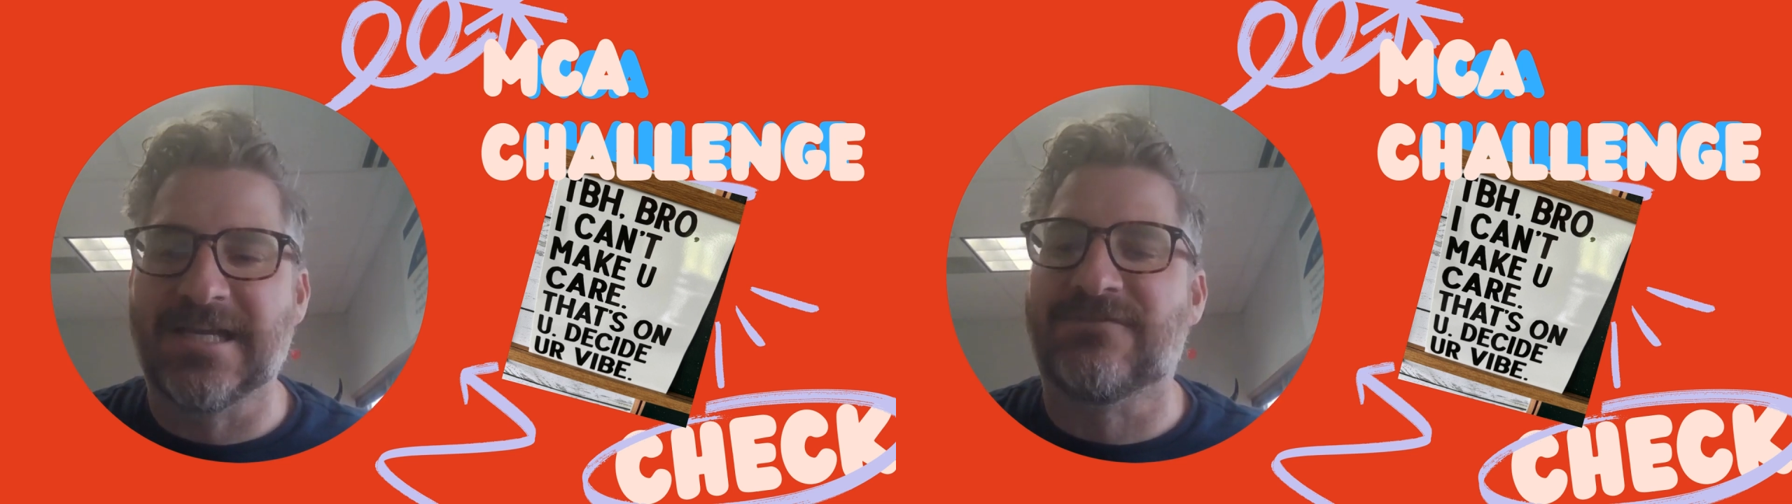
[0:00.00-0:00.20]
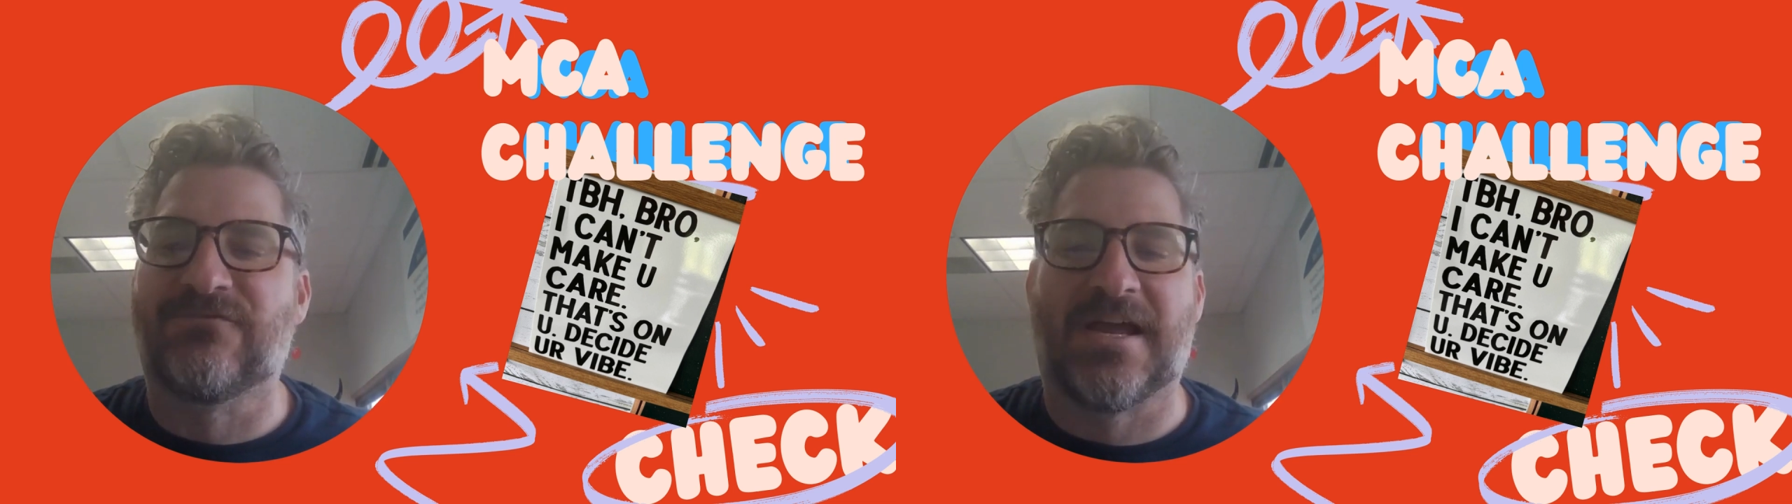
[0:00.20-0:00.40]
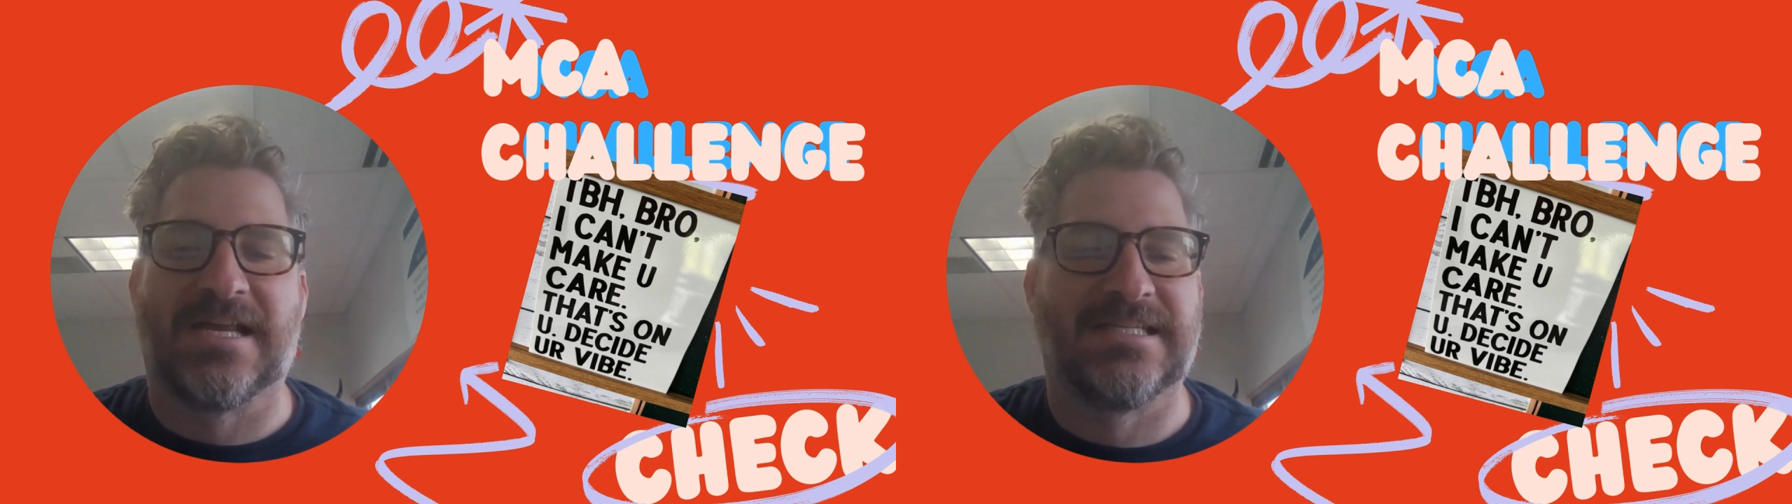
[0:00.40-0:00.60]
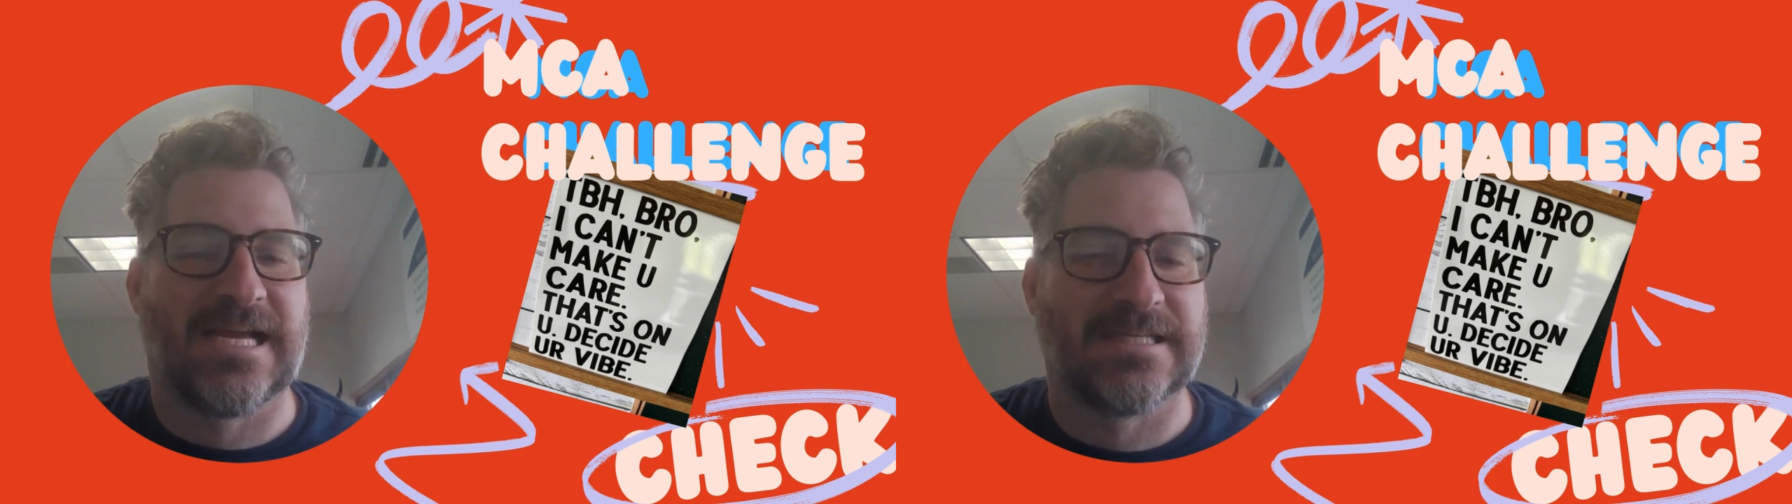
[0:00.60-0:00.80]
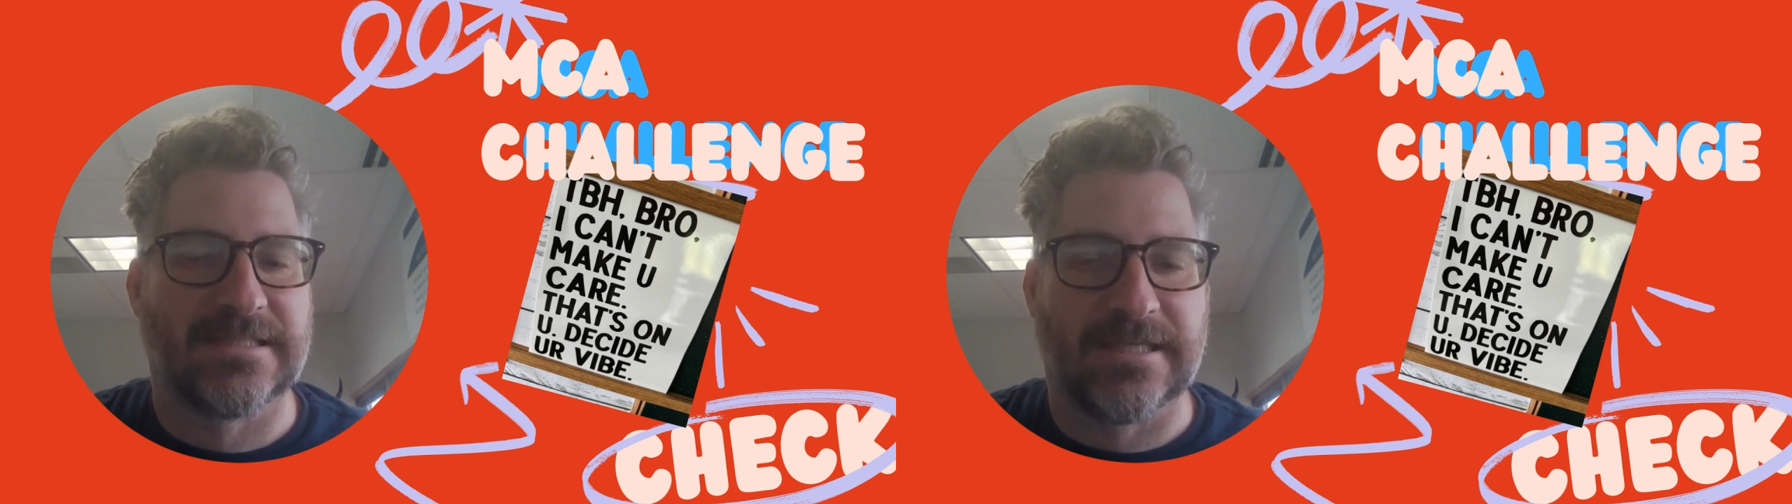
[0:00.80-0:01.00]
It's
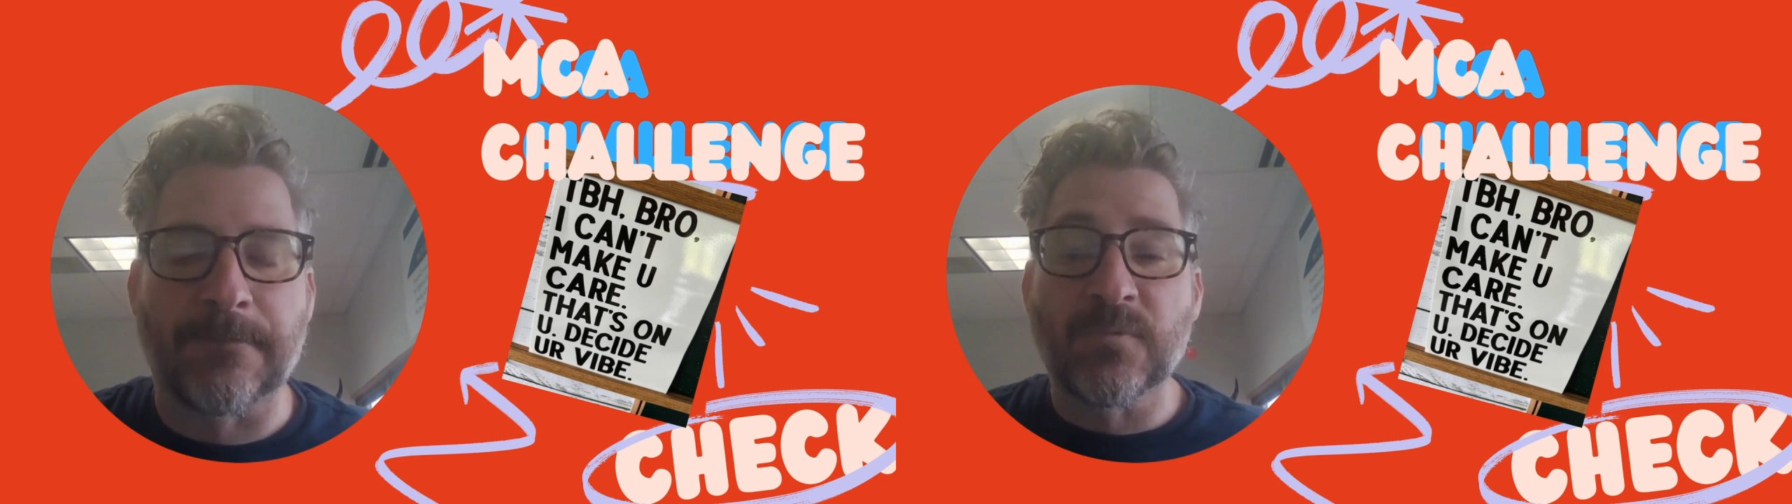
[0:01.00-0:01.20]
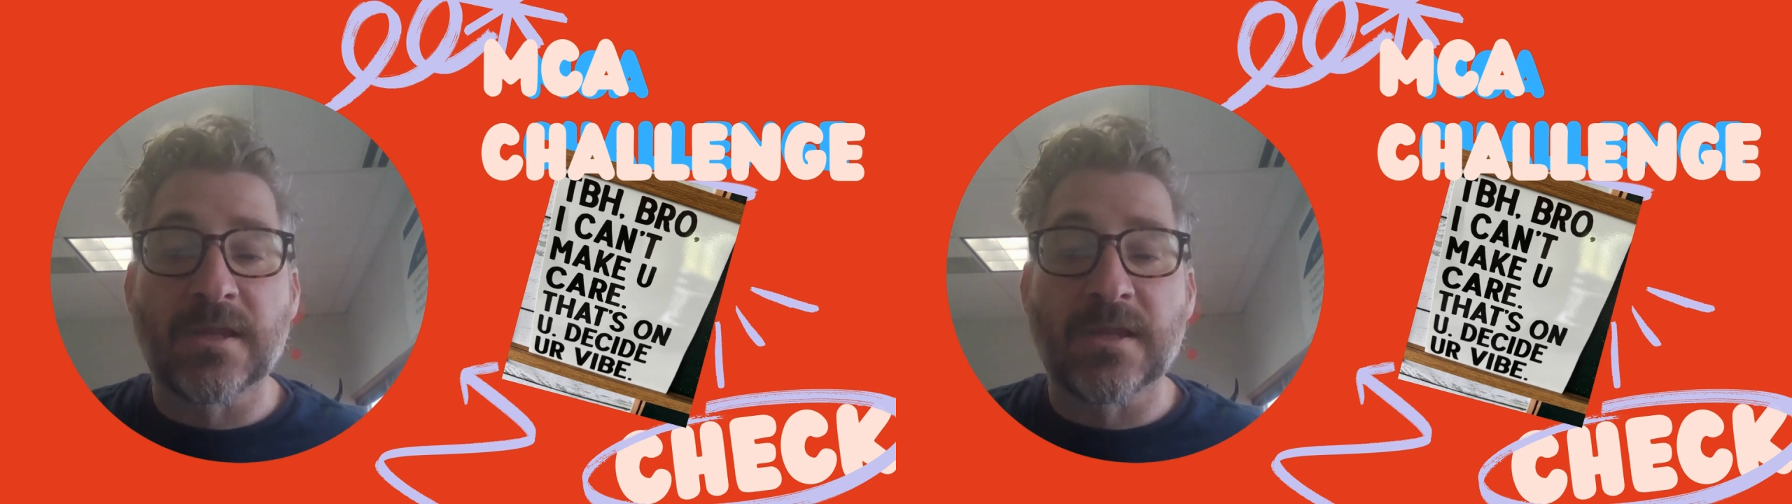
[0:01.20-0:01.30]
fantastic.